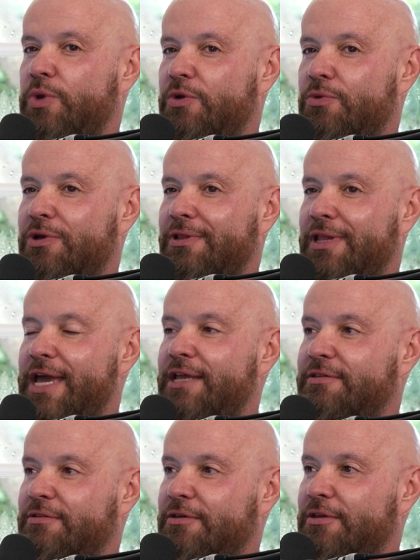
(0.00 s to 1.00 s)
We
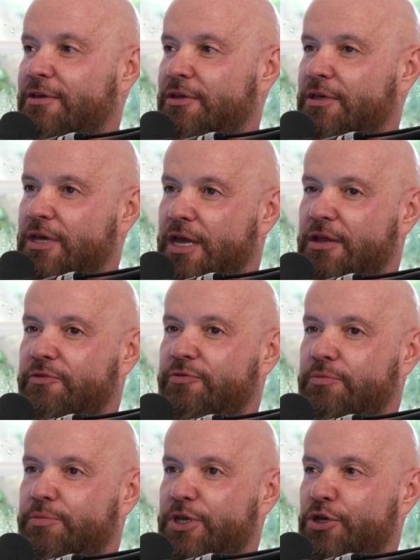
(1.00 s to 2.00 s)
relate kind
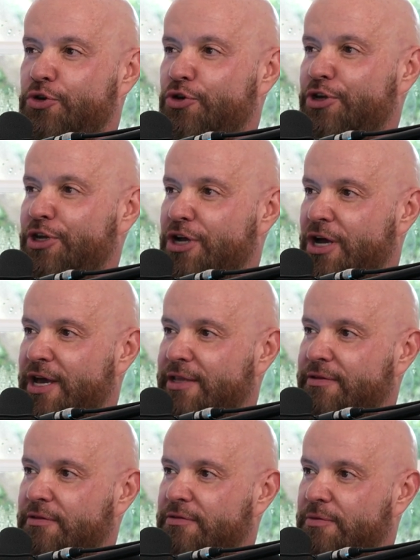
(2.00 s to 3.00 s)
of being good and
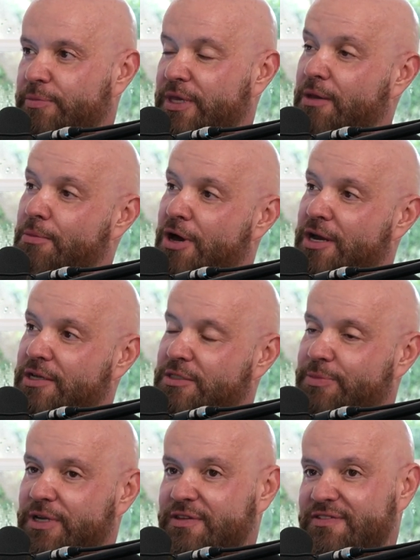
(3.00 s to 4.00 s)
kind to being
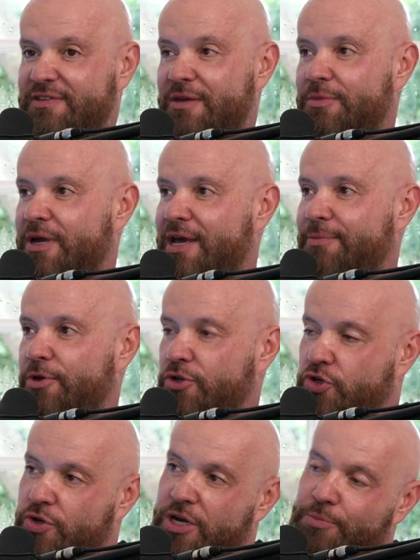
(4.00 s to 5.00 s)
modest, but at the same time, when
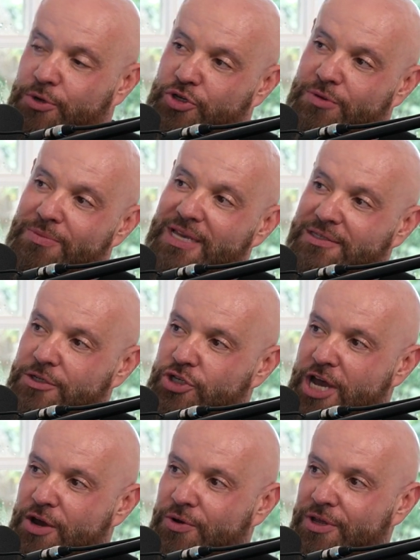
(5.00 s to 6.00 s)
you're trying to push a
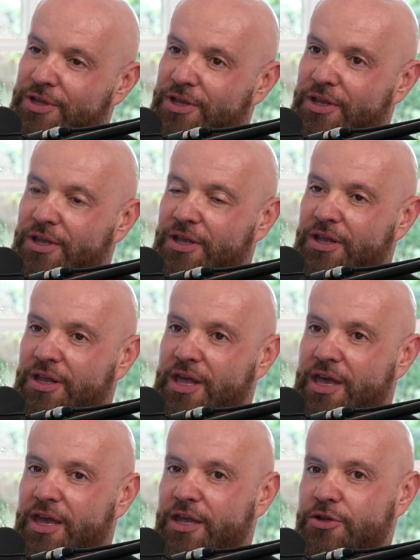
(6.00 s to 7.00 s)
message out
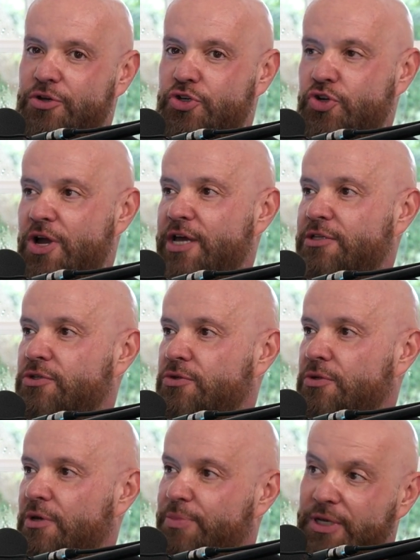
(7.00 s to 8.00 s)
and you're trying
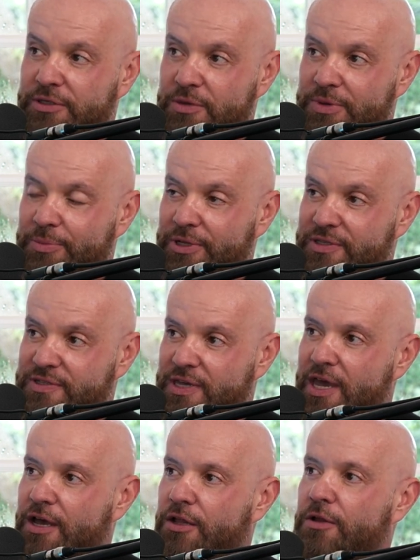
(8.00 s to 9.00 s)
to appeal to people at
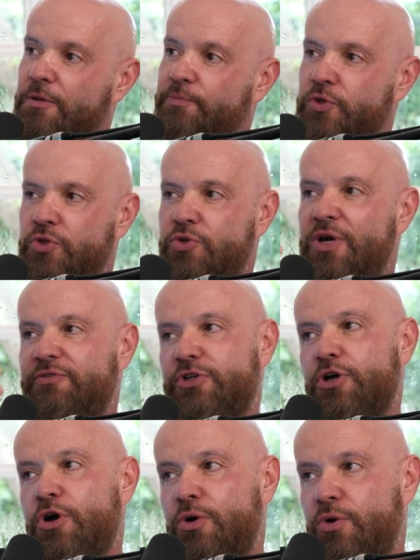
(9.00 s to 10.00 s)
scale, you do have
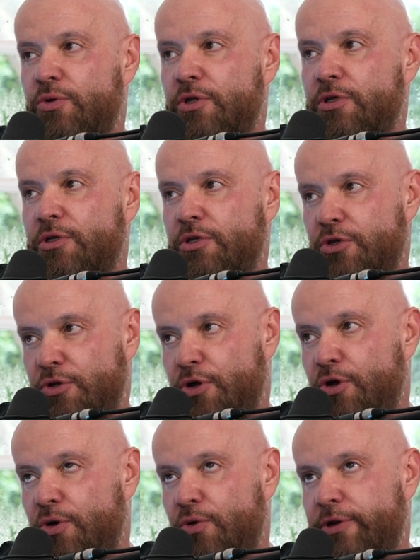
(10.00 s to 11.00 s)
to own your
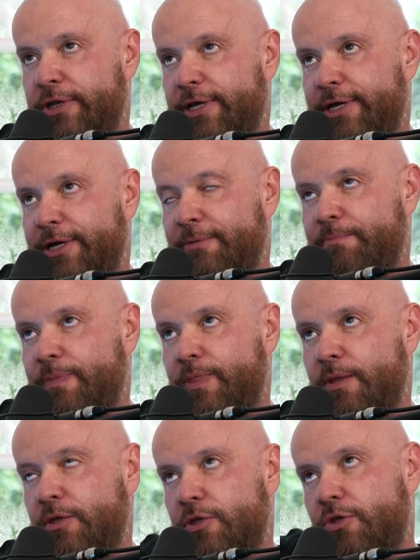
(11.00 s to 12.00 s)
own
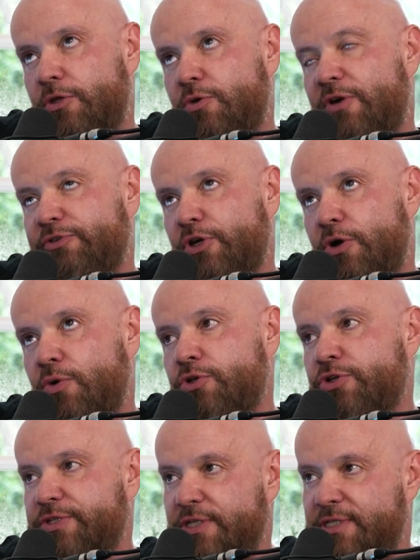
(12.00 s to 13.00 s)
you have to own
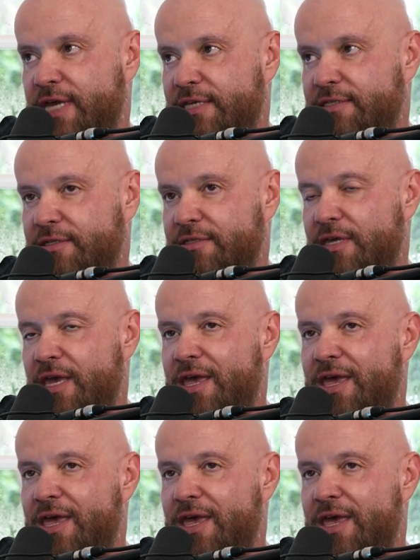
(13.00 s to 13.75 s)
your successes.